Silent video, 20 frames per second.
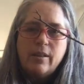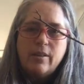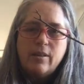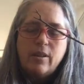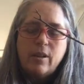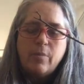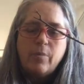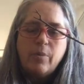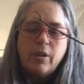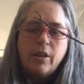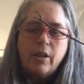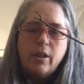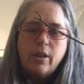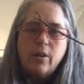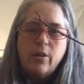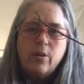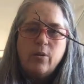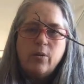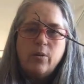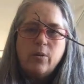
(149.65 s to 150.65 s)
So I'll put
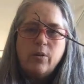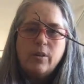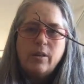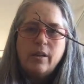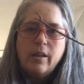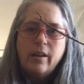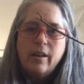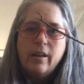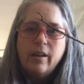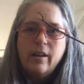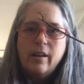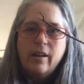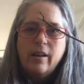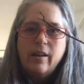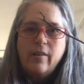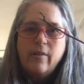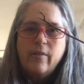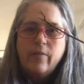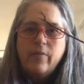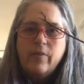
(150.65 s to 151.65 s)
those
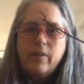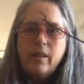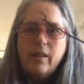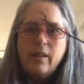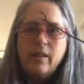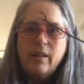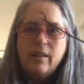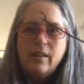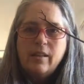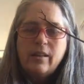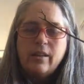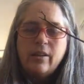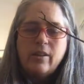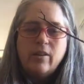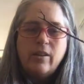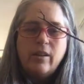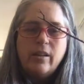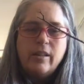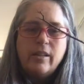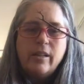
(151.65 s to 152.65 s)
in this little
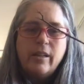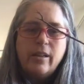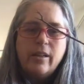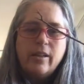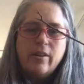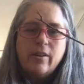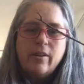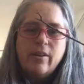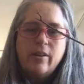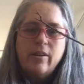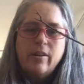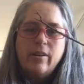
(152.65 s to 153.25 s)
container.